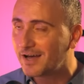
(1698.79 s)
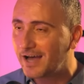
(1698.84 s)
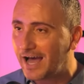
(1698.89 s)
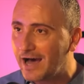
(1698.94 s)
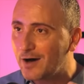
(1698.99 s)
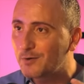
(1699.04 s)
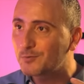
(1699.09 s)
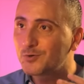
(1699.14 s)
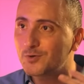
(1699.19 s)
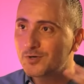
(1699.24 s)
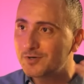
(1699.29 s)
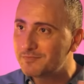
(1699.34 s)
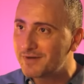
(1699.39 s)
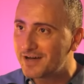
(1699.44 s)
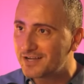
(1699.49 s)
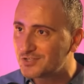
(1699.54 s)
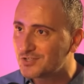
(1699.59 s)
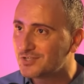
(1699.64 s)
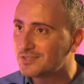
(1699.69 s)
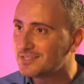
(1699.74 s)
how you
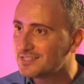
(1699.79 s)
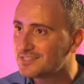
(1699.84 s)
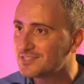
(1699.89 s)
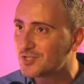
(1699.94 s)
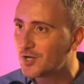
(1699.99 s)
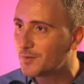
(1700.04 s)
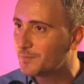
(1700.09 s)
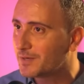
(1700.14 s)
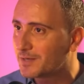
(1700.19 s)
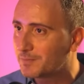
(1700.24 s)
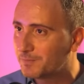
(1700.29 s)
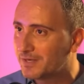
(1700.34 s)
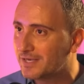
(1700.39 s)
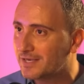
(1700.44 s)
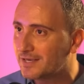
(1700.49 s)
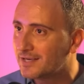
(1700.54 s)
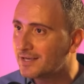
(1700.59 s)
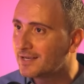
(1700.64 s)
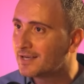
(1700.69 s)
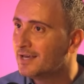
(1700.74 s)
imagine this topic
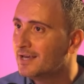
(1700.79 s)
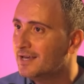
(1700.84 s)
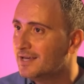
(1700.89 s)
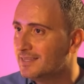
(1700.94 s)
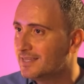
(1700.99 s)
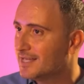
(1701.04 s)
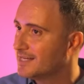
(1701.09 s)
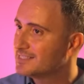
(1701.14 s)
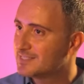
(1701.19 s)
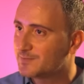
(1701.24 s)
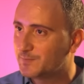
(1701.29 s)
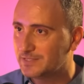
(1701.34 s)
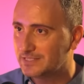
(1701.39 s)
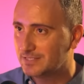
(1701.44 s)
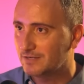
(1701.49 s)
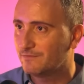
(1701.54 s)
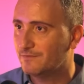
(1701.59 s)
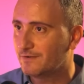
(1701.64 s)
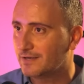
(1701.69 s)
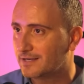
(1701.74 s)
being in that
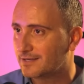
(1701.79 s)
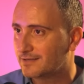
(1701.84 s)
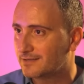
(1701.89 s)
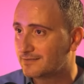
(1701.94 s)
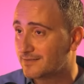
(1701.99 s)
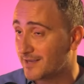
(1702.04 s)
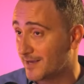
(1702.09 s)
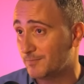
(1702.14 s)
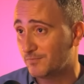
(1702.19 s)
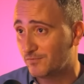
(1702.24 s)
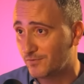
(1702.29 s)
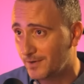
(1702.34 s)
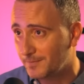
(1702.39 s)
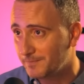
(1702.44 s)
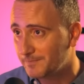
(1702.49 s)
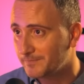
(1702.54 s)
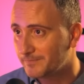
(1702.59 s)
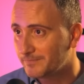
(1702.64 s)
specific time frame.